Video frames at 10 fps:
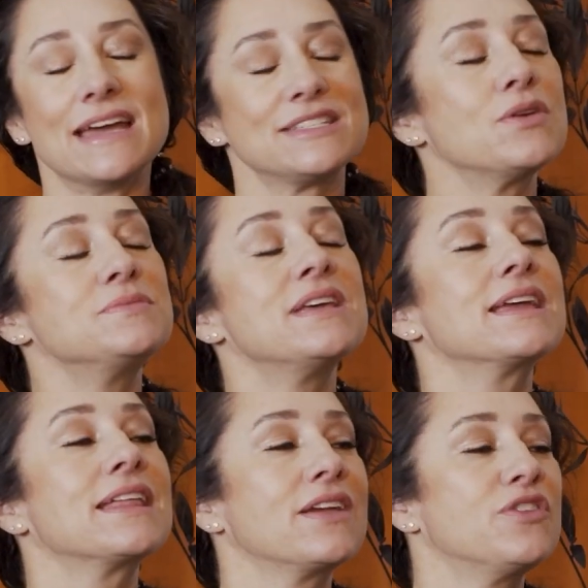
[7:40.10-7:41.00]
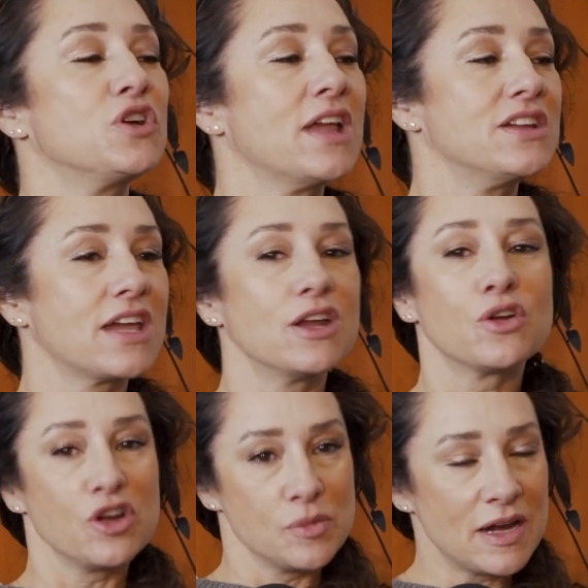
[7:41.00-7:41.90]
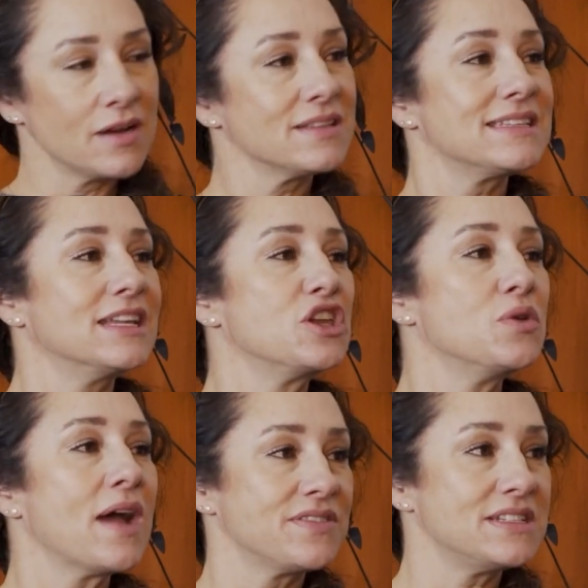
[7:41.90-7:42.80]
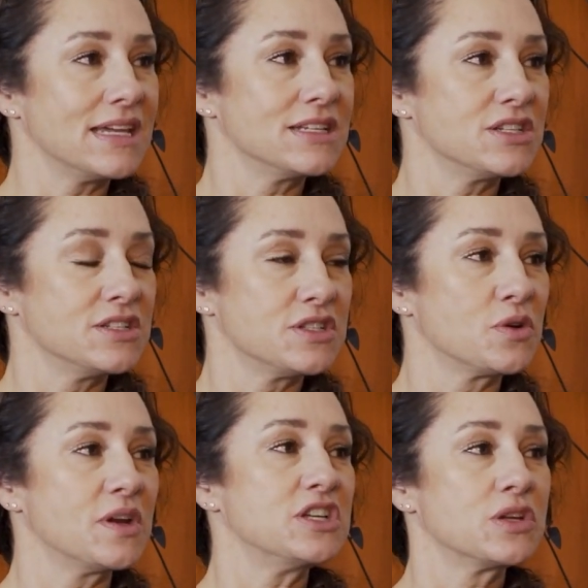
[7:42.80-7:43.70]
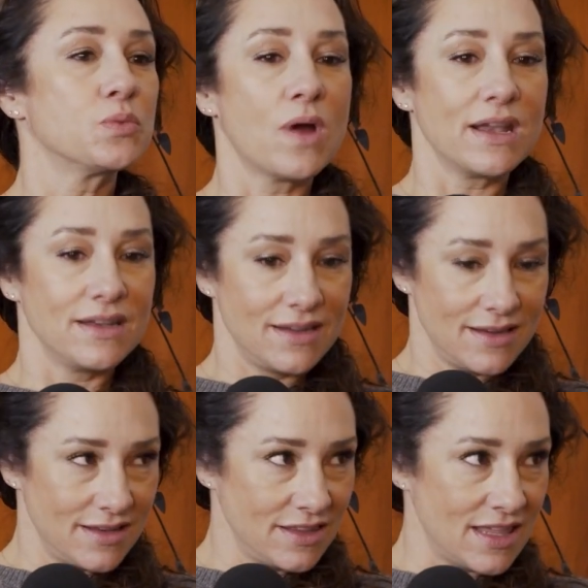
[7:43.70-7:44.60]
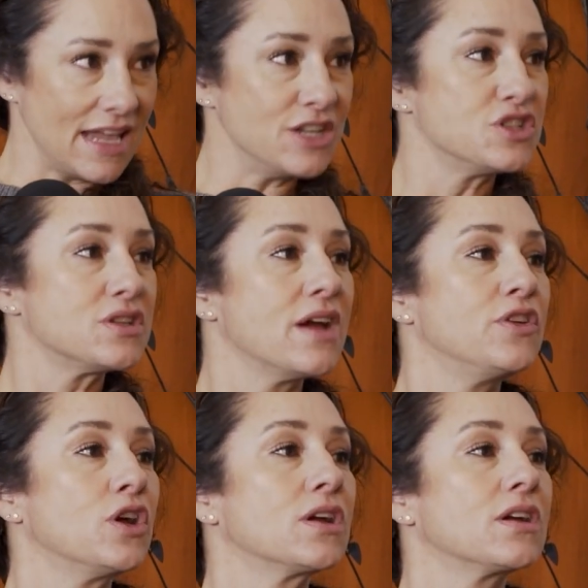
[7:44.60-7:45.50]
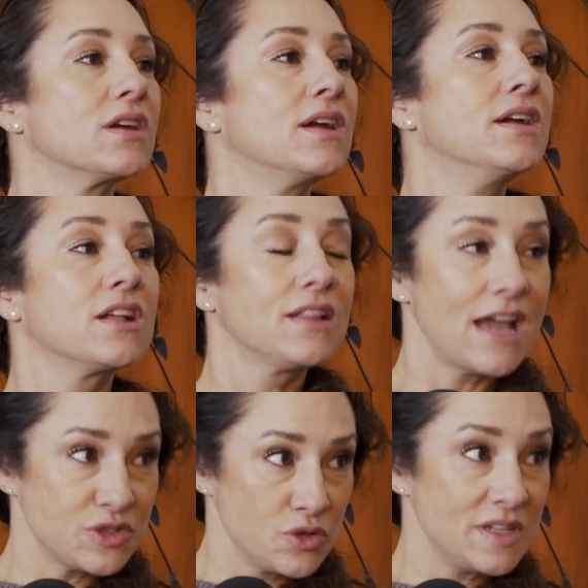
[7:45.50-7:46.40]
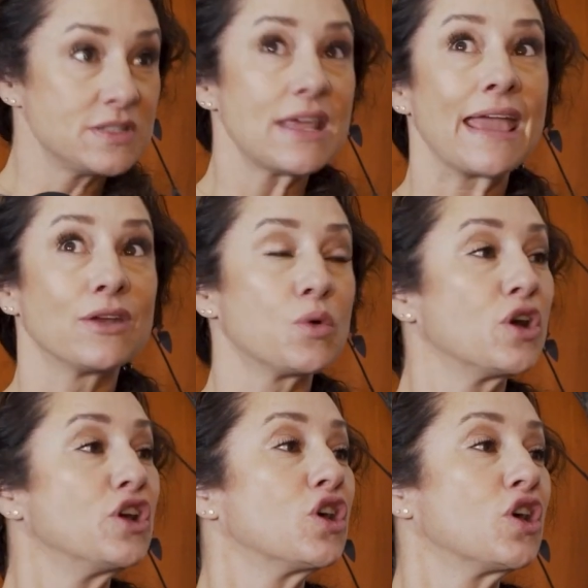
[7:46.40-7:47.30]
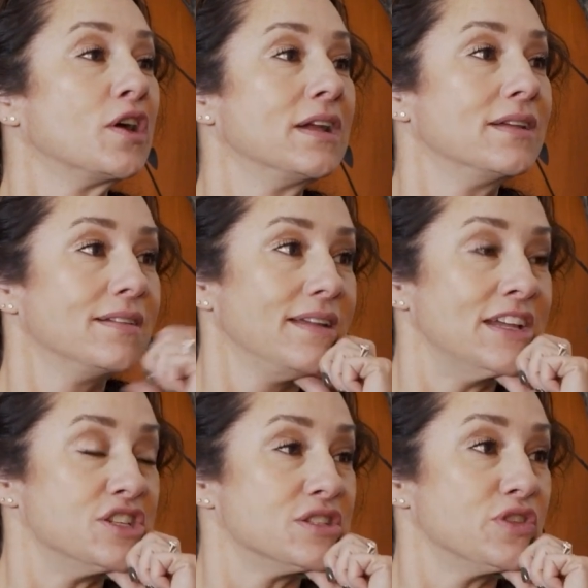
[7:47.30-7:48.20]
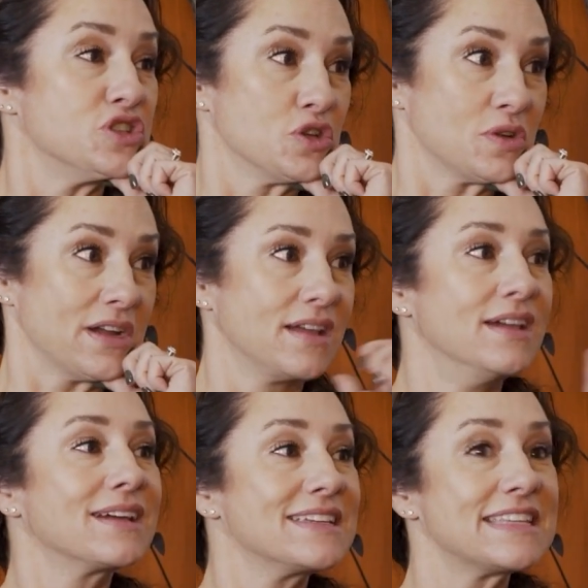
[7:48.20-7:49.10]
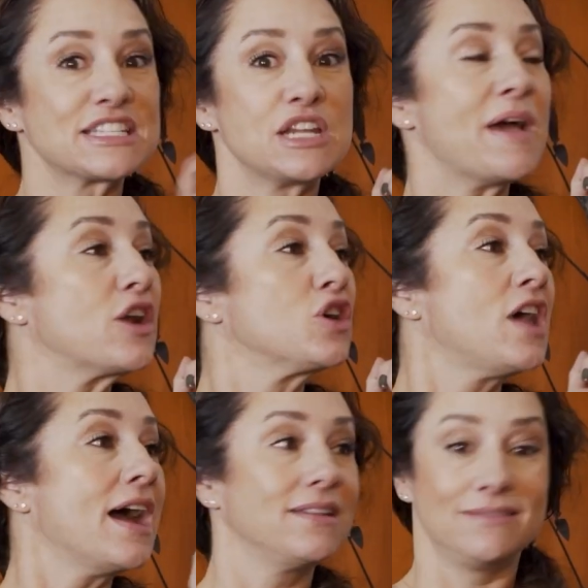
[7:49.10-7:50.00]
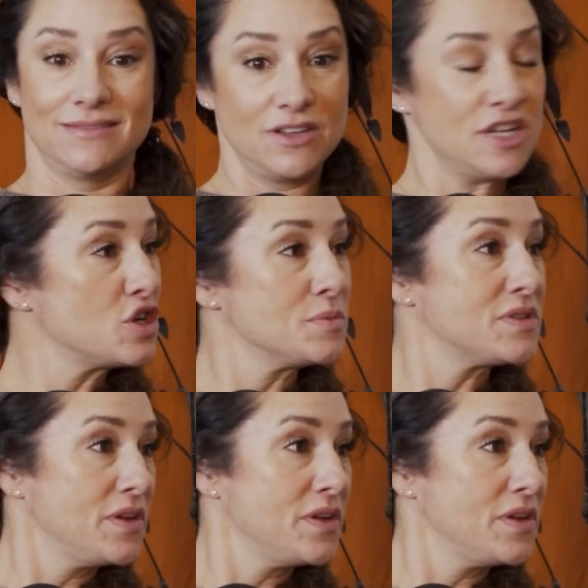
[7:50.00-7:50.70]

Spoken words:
Yeah. So I'm saying, like, if you're an educator or your parent listening, you have to take into consideration what the ages of your classroom is and/or your current ages of your children, because that's going to matter a lot in terms of